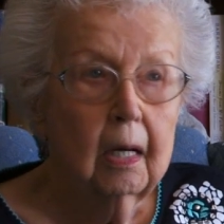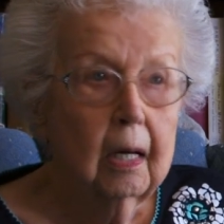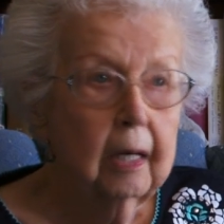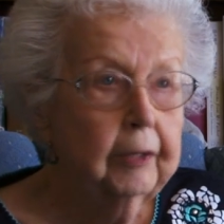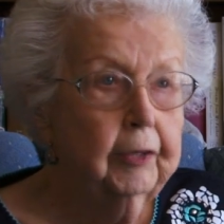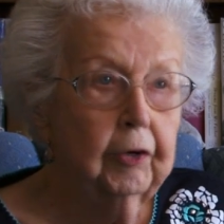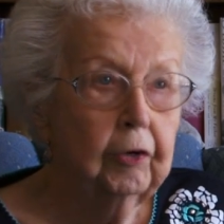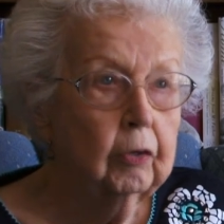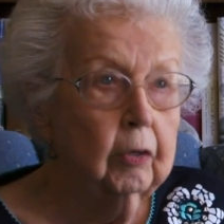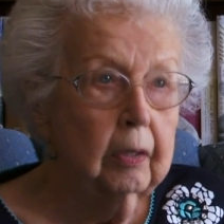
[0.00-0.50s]
a
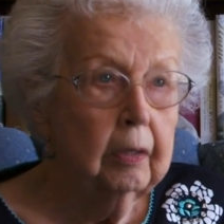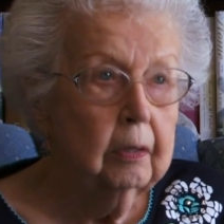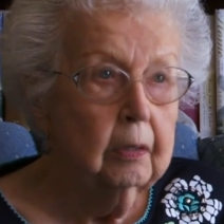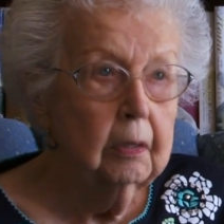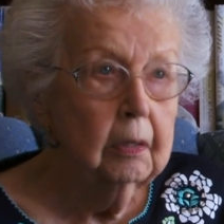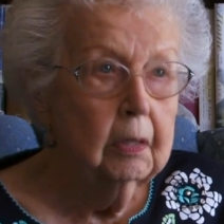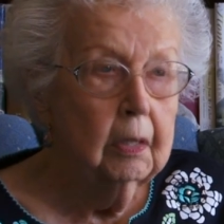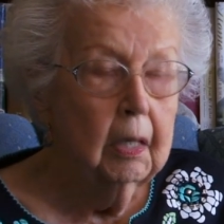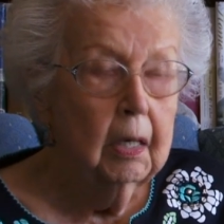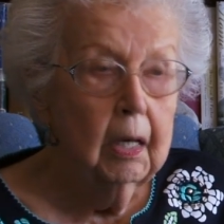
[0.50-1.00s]
cure.
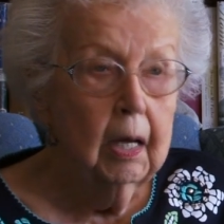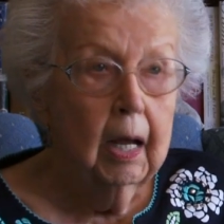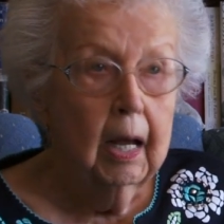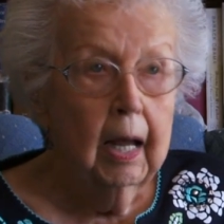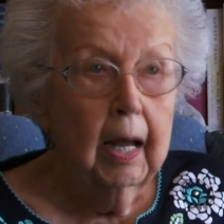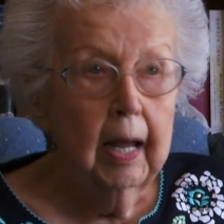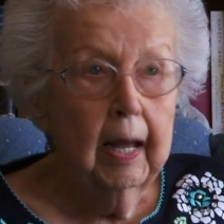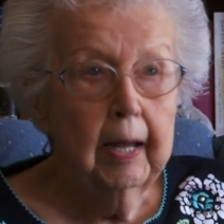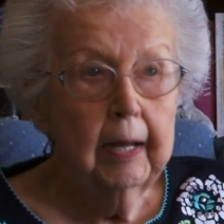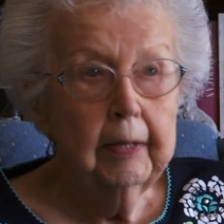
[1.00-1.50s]

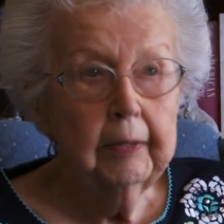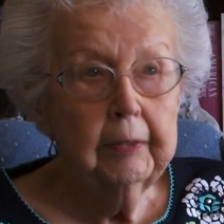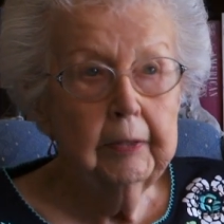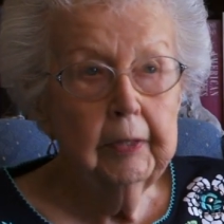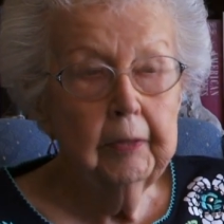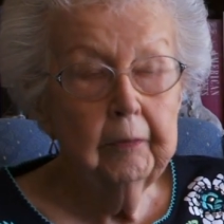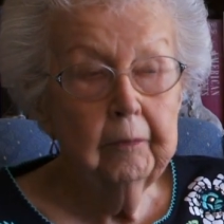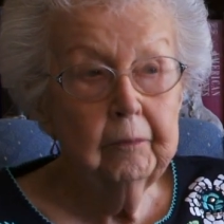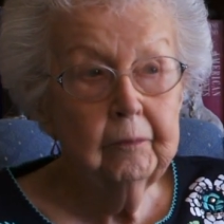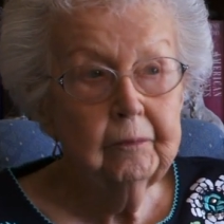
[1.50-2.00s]
And
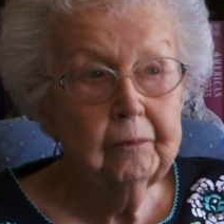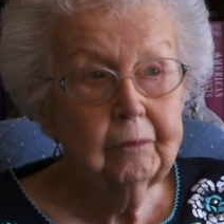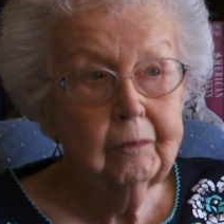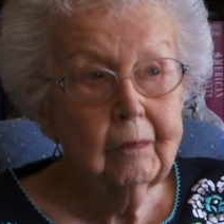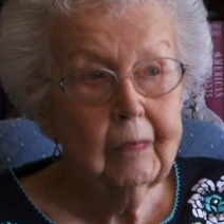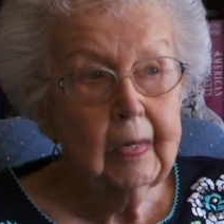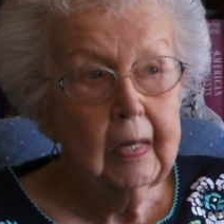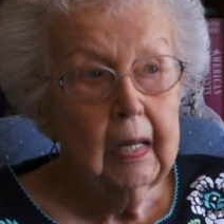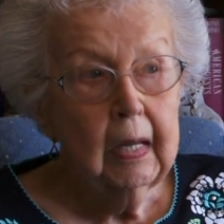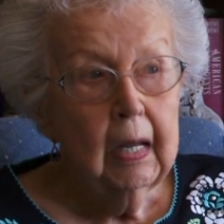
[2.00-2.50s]
um,
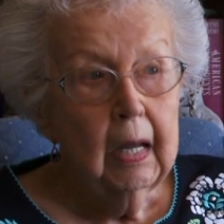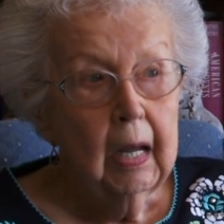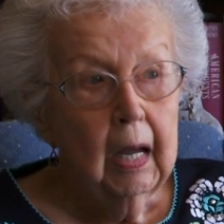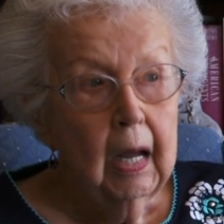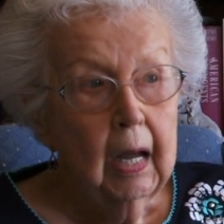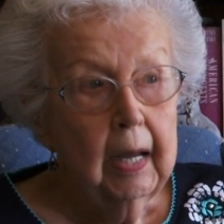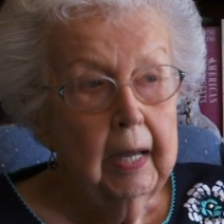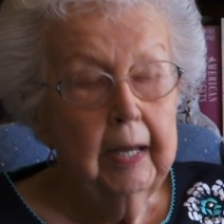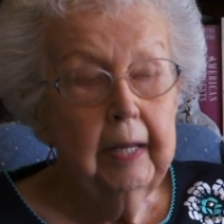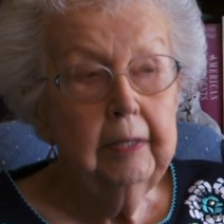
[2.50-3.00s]

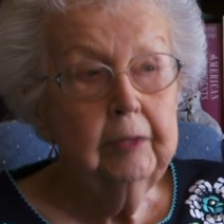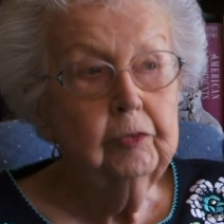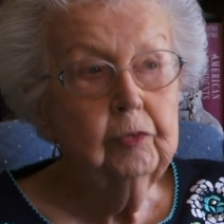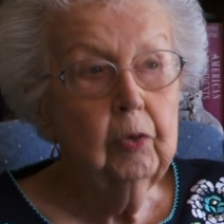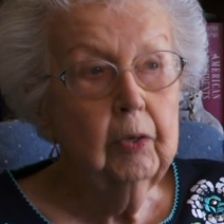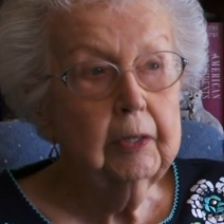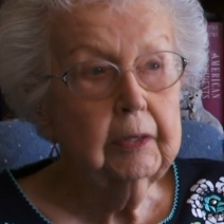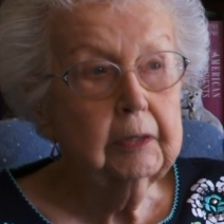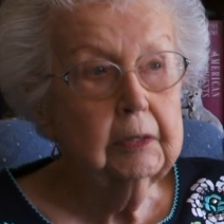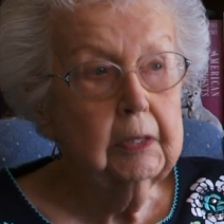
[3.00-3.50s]
he
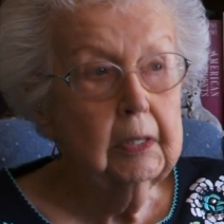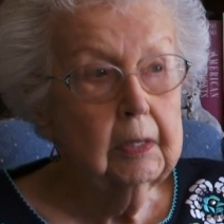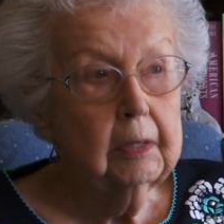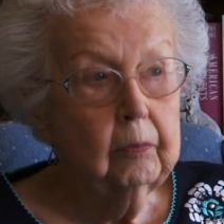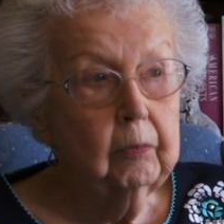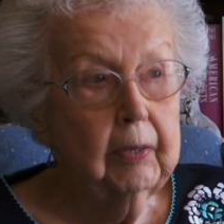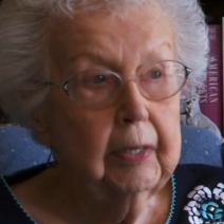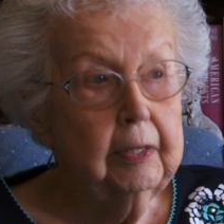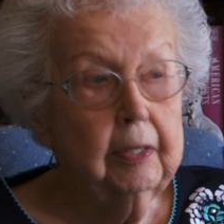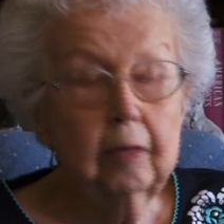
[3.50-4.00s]
tricked.
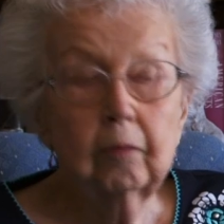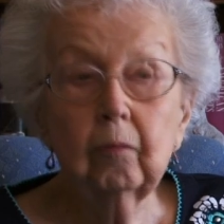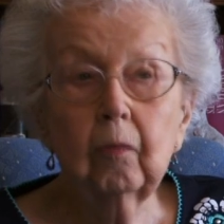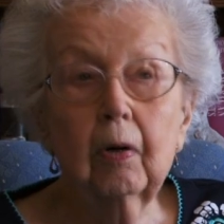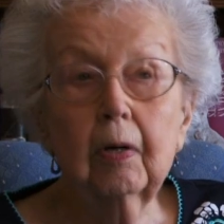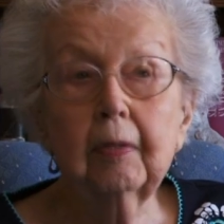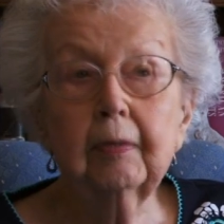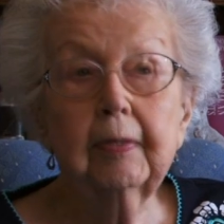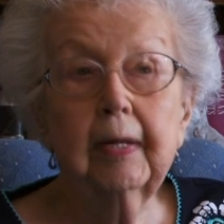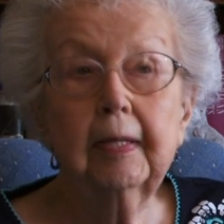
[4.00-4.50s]
we
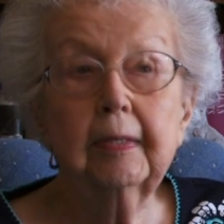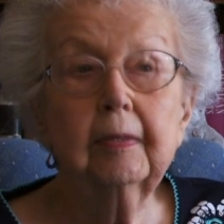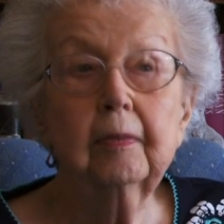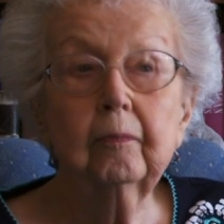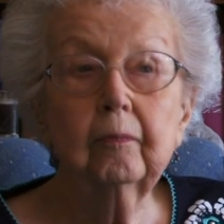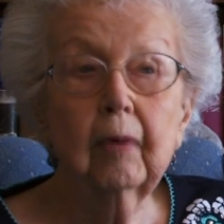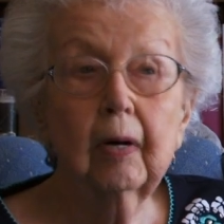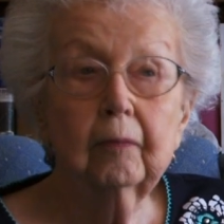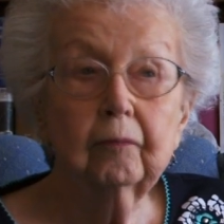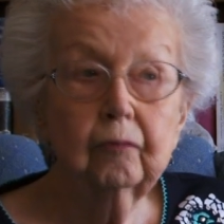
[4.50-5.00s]
didn't, they,
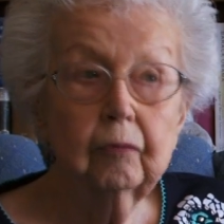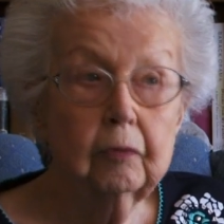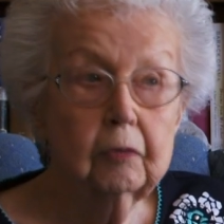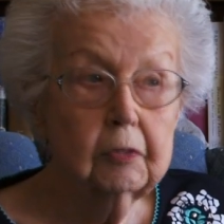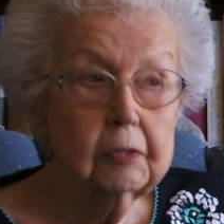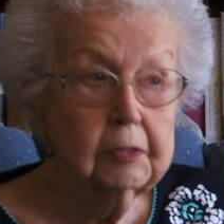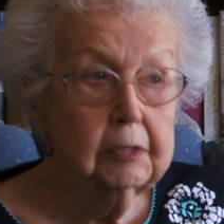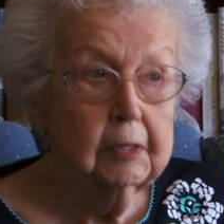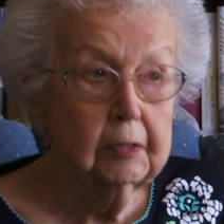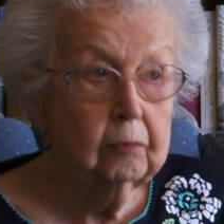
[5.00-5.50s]
my
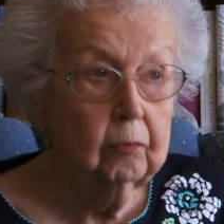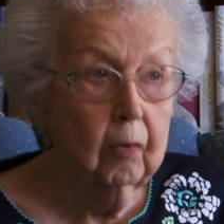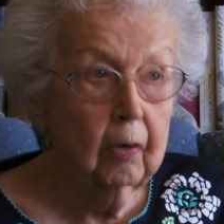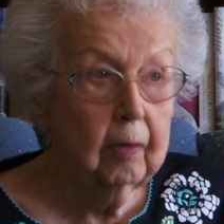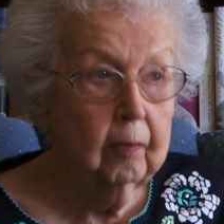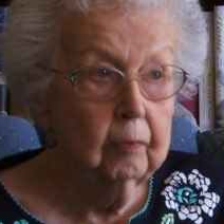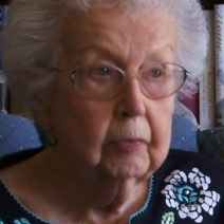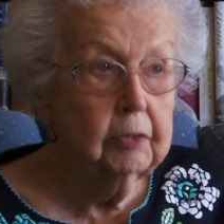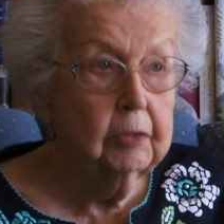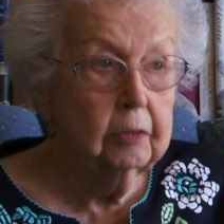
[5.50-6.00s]
folks didn't
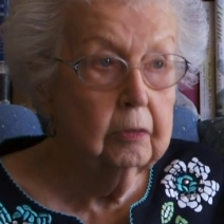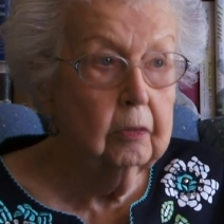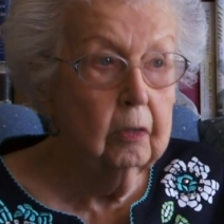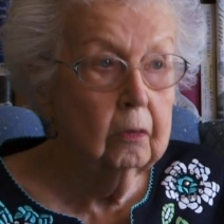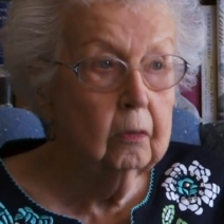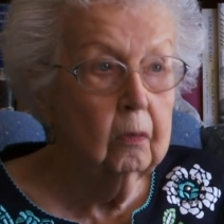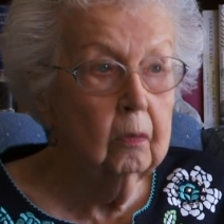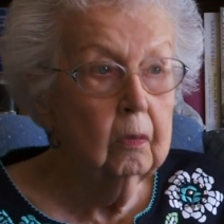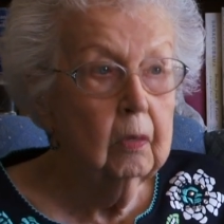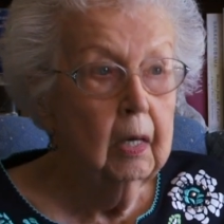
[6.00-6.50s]
want him to
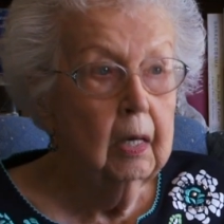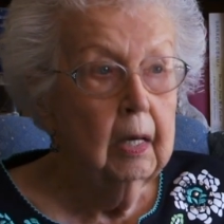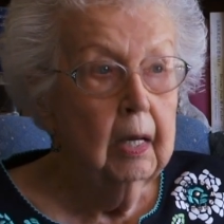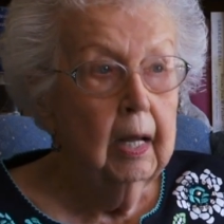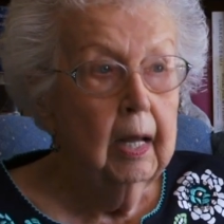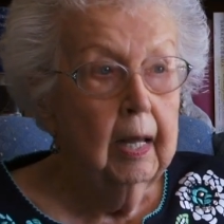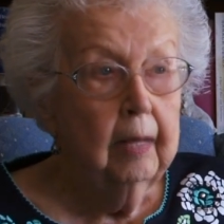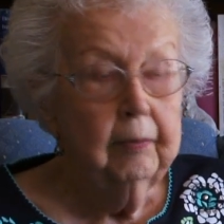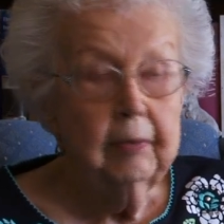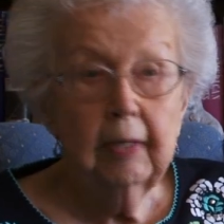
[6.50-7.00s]
know
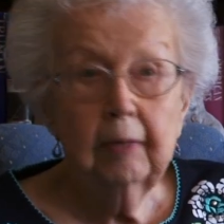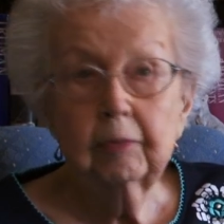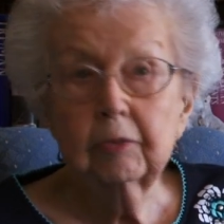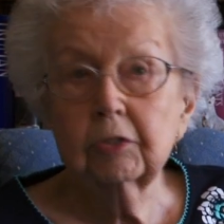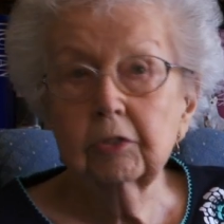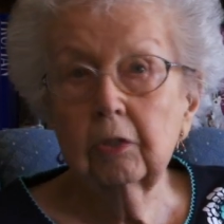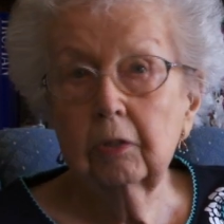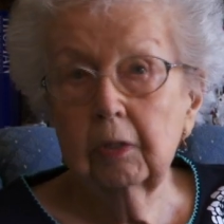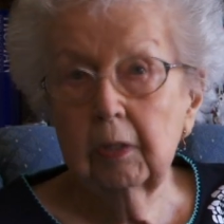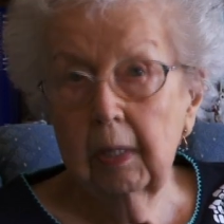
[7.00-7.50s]
that he
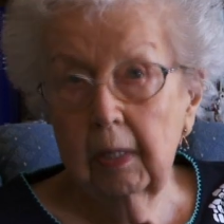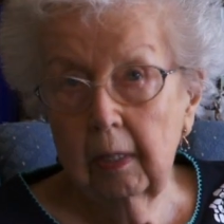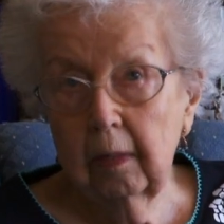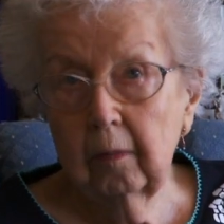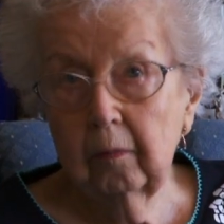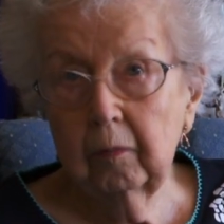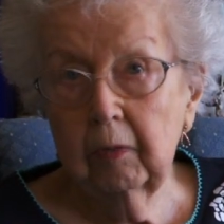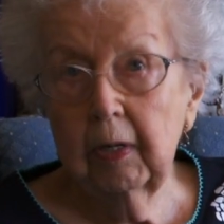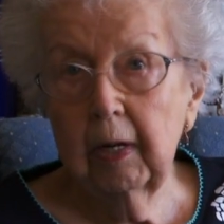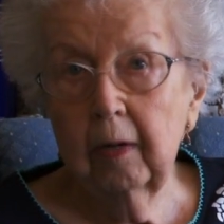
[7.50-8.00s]
was going to
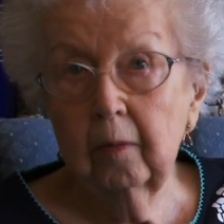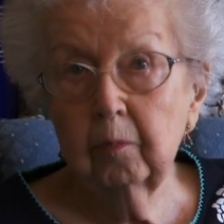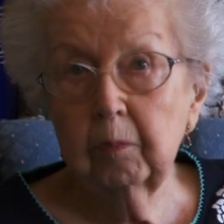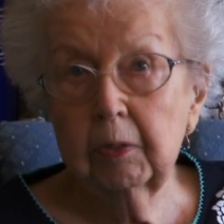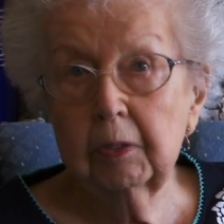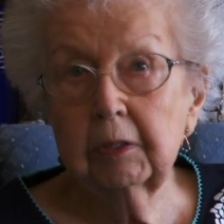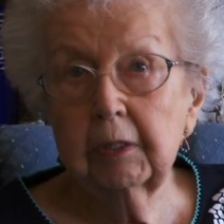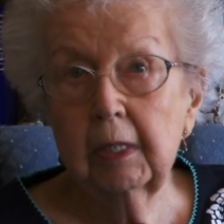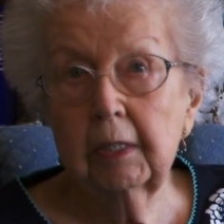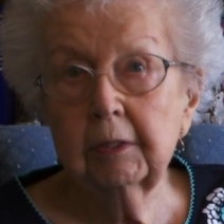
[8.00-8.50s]
have an
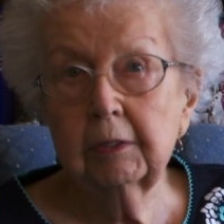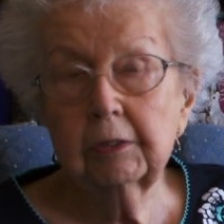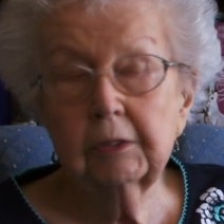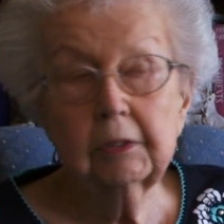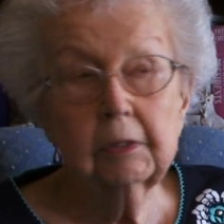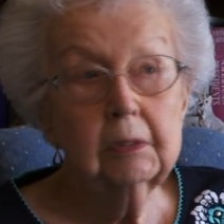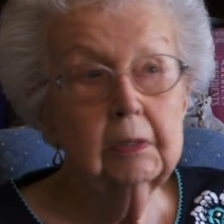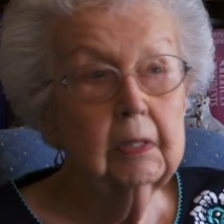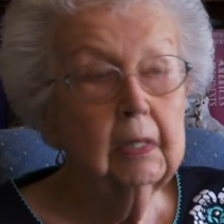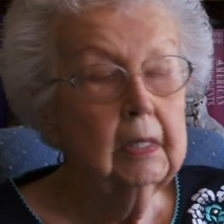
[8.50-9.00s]

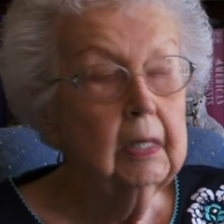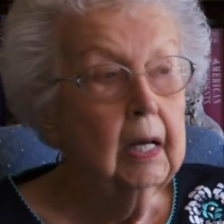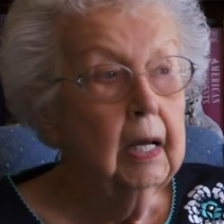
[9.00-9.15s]
amputation.